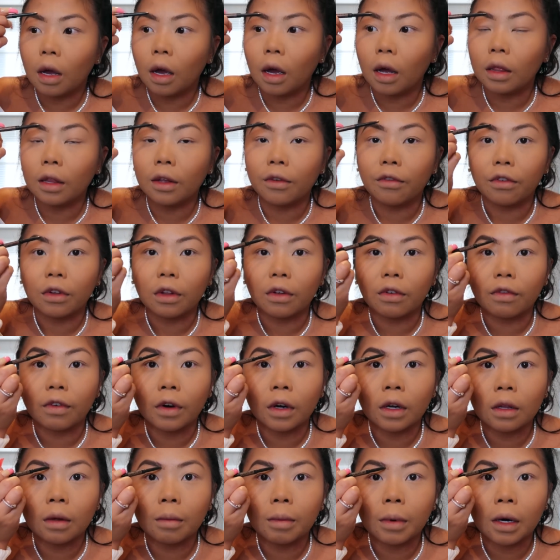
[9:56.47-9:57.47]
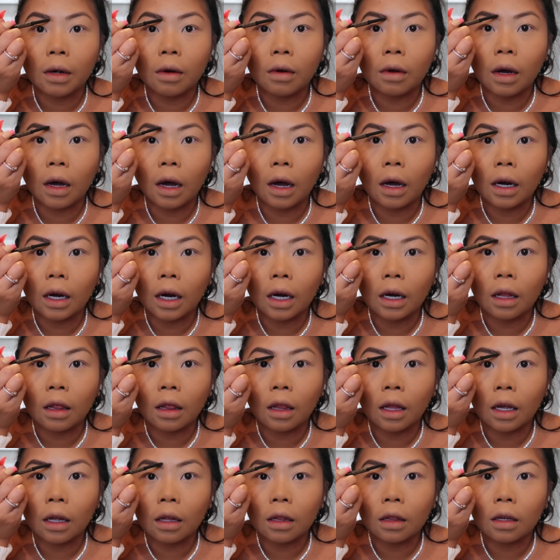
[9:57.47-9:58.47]
And then for the front of the brow, I'll kind
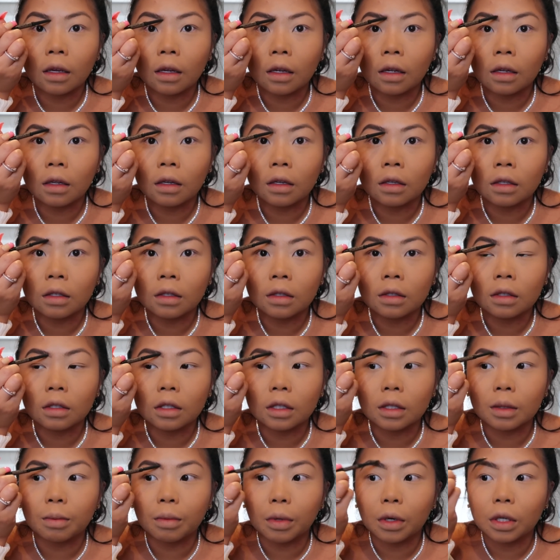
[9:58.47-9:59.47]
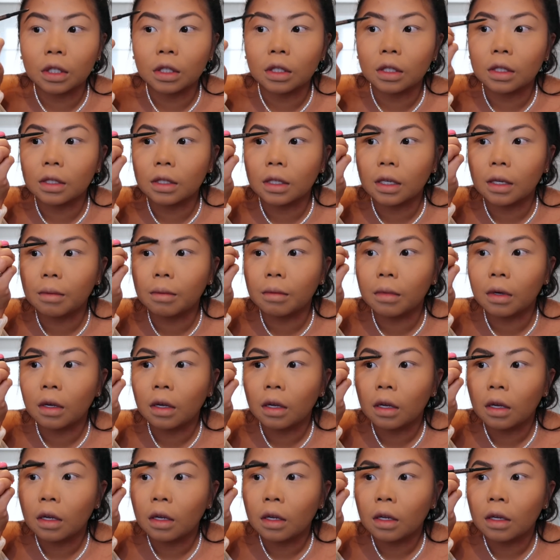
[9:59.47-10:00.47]
of lightly just brush this up
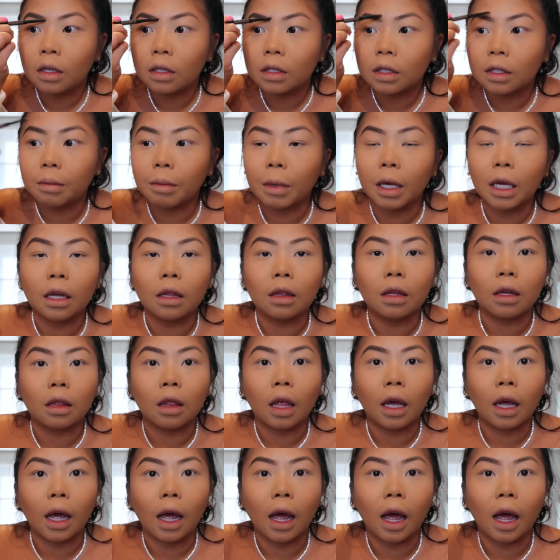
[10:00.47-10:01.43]
to make it look like